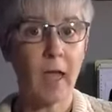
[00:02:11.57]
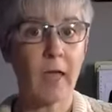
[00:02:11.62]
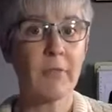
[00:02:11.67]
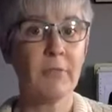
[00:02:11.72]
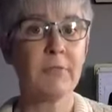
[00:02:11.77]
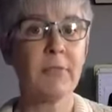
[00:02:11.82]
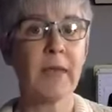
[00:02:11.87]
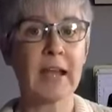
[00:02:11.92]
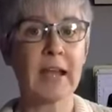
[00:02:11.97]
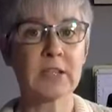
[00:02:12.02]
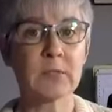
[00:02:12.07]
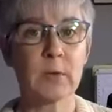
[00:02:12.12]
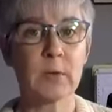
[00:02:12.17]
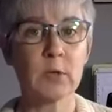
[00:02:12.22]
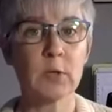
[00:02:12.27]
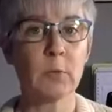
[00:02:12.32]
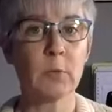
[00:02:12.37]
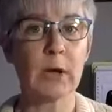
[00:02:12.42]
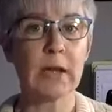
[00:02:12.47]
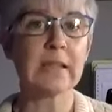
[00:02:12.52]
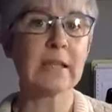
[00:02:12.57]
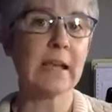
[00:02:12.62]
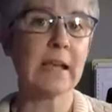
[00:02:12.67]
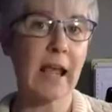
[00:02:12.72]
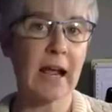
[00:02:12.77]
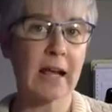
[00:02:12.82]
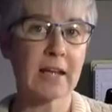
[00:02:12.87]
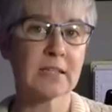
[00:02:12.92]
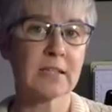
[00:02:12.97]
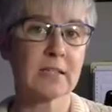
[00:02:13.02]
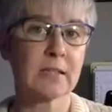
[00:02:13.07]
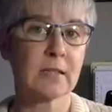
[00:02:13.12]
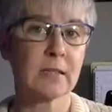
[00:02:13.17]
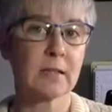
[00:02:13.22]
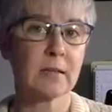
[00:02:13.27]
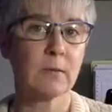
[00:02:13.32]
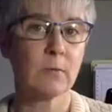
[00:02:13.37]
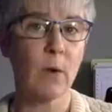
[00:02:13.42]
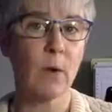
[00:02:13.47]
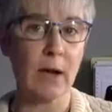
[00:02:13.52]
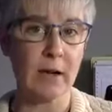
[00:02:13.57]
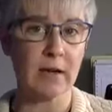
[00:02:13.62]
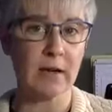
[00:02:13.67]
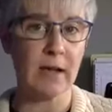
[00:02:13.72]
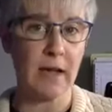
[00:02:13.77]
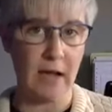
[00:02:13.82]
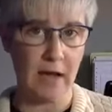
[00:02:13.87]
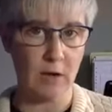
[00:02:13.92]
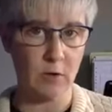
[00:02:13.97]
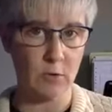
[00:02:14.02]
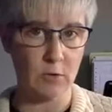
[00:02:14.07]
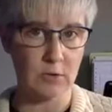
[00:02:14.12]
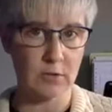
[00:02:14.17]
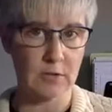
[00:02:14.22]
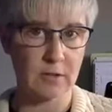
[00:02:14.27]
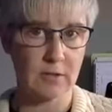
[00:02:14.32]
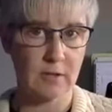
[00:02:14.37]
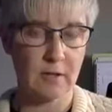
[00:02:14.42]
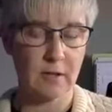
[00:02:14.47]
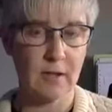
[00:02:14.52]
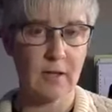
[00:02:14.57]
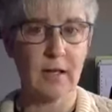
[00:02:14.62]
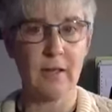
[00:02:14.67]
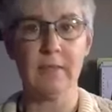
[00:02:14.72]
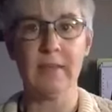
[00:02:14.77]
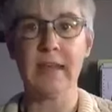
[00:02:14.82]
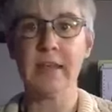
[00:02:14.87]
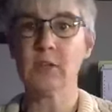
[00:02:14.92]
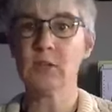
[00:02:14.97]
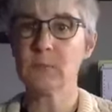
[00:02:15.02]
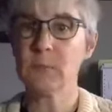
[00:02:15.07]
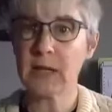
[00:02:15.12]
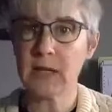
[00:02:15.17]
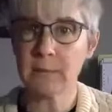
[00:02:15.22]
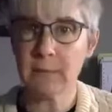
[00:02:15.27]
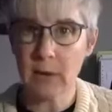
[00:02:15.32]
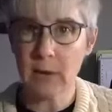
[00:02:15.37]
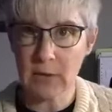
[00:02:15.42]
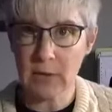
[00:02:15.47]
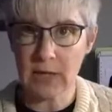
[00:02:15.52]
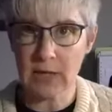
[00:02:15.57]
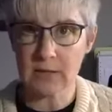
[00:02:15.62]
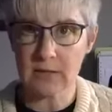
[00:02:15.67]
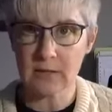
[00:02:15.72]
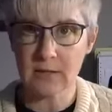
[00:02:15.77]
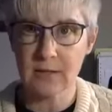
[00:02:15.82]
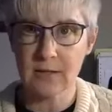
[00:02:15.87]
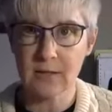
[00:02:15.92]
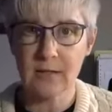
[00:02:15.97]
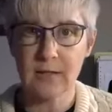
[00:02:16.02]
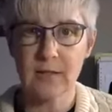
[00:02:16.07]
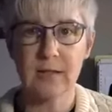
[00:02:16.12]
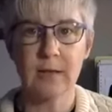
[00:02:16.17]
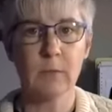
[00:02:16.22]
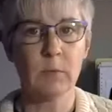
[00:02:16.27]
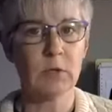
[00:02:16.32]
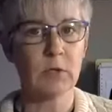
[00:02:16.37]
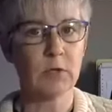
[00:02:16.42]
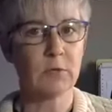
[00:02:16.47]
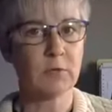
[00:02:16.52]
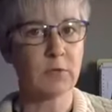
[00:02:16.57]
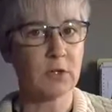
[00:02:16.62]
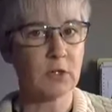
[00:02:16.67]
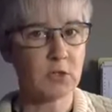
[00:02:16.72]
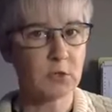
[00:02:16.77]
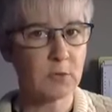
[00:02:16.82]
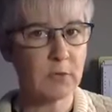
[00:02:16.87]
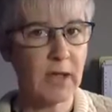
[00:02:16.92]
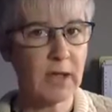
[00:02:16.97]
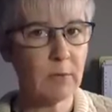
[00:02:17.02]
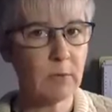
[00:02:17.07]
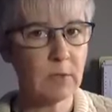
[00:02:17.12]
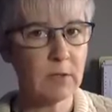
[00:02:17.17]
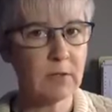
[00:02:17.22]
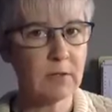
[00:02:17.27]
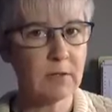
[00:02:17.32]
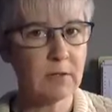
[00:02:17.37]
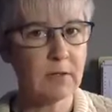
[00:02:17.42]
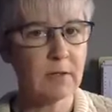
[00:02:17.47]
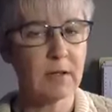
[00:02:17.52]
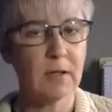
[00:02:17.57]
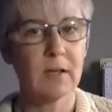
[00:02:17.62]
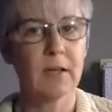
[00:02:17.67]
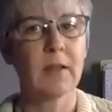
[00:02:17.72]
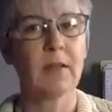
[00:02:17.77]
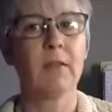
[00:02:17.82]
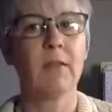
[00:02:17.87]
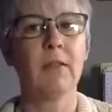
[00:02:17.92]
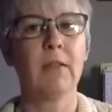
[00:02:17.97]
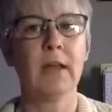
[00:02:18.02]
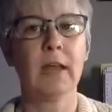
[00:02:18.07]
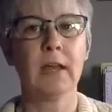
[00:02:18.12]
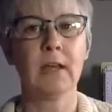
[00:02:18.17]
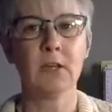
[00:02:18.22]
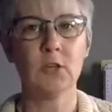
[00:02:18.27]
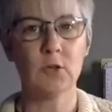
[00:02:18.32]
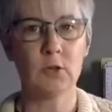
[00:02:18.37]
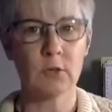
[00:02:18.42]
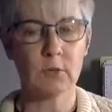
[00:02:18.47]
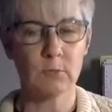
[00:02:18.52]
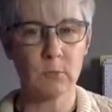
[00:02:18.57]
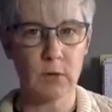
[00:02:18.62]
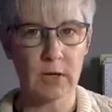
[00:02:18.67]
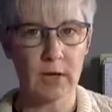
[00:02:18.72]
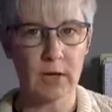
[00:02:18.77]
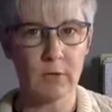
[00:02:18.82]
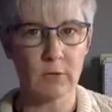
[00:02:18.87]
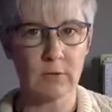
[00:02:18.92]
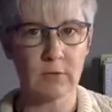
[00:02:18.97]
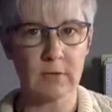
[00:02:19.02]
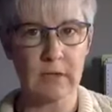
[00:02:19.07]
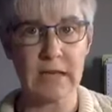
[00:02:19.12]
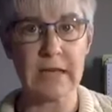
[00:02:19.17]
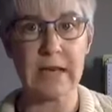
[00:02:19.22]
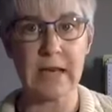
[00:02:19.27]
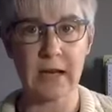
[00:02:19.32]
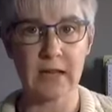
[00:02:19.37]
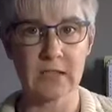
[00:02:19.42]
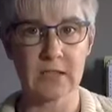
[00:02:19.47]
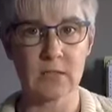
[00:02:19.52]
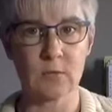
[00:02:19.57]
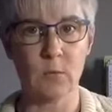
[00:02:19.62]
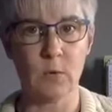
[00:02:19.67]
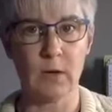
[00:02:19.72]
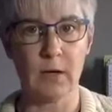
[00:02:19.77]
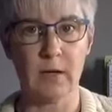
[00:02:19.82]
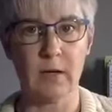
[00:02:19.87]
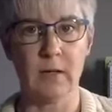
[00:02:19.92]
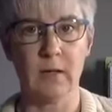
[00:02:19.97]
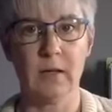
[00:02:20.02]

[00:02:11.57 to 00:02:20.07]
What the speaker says: that's when you bring the next one out. And then you speak about it. When you're finished with that one, then you can bring out the next one.